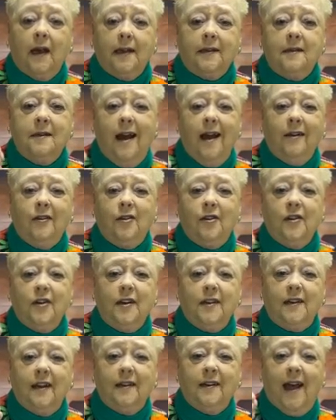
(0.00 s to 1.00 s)
It's not
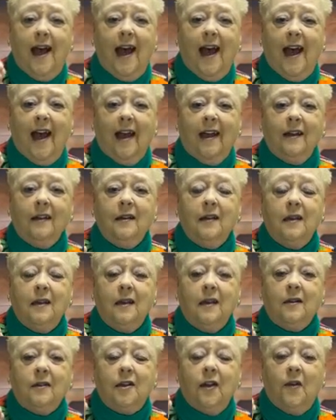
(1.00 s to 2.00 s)
good to lie
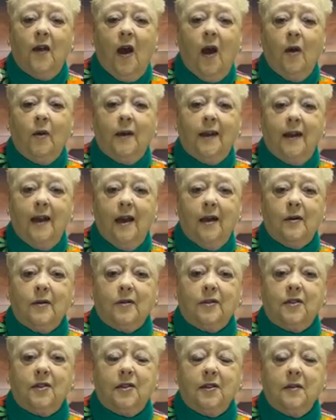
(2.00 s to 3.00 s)
to the Holy
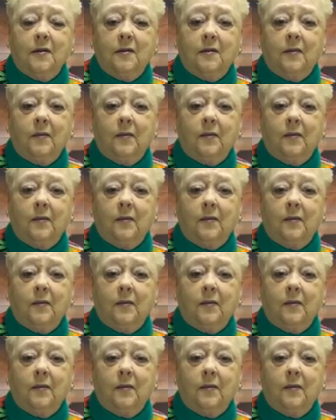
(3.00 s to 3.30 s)
Ghost.